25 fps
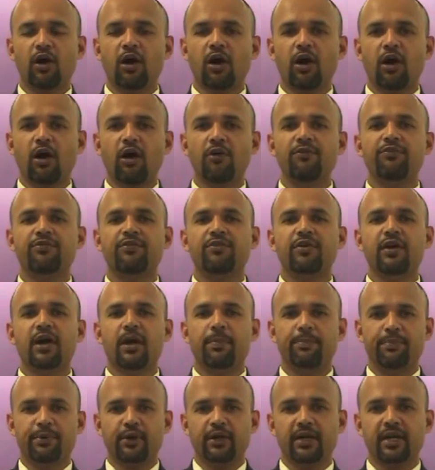of a
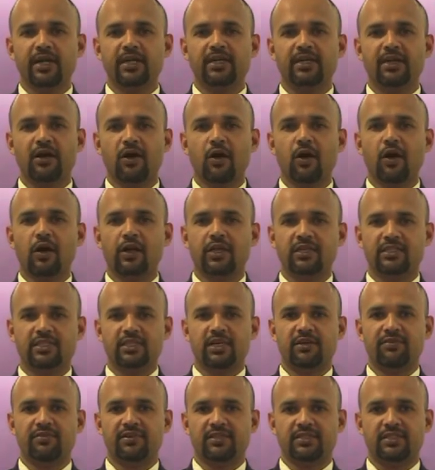product or a
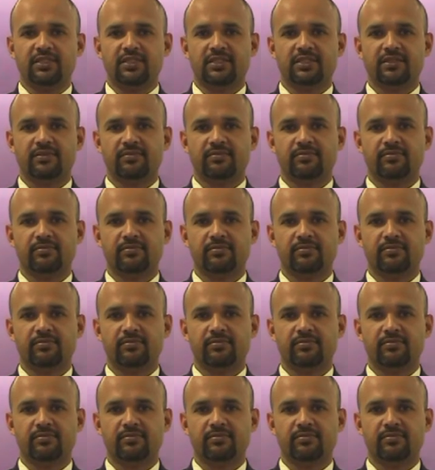service.